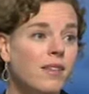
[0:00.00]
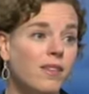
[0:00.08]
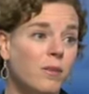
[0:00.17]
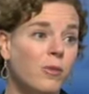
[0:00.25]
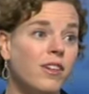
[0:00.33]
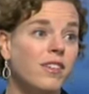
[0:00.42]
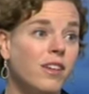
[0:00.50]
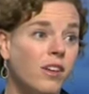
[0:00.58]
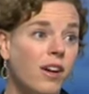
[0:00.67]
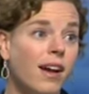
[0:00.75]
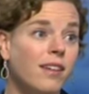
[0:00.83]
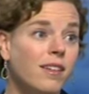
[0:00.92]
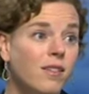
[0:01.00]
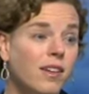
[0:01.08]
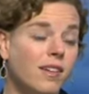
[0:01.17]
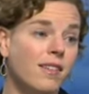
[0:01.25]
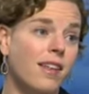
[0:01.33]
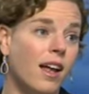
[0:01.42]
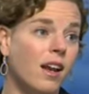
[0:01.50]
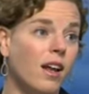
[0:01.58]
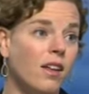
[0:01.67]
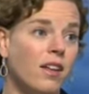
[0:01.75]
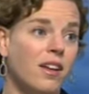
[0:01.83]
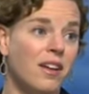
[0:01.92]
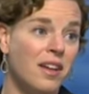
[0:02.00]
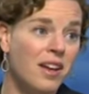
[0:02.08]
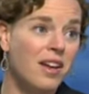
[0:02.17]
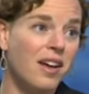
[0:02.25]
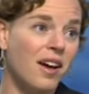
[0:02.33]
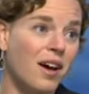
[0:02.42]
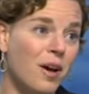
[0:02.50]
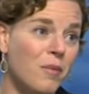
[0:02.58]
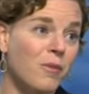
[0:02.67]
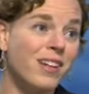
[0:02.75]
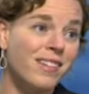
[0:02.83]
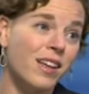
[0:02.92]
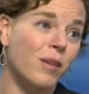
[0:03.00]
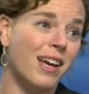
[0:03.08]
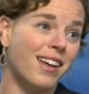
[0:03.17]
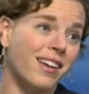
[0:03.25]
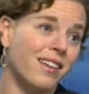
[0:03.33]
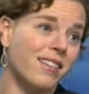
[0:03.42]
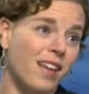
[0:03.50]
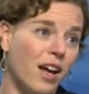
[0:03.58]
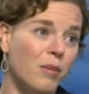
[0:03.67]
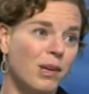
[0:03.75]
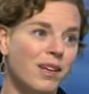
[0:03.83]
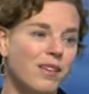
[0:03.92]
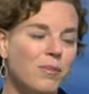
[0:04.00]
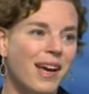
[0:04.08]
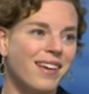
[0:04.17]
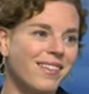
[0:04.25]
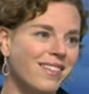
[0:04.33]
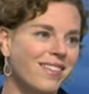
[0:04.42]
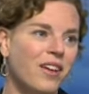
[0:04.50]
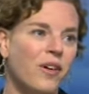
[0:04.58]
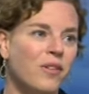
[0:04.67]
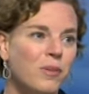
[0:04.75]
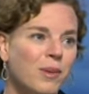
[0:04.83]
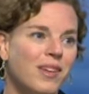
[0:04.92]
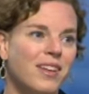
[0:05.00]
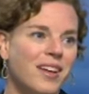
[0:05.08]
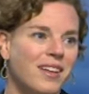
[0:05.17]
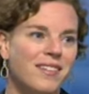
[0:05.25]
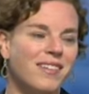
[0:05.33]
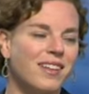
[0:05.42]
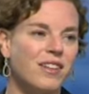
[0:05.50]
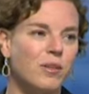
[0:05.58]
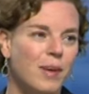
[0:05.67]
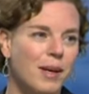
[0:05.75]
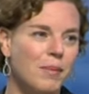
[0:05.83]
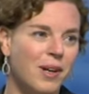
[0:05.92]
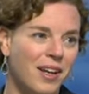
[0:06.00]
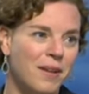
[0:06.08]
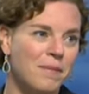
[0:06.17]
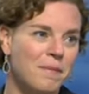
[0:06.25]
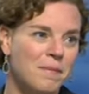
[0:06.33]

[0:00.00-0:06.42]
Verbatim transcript: some riskier activities then than on the um, retail banking side because banks ultimately seek to make money.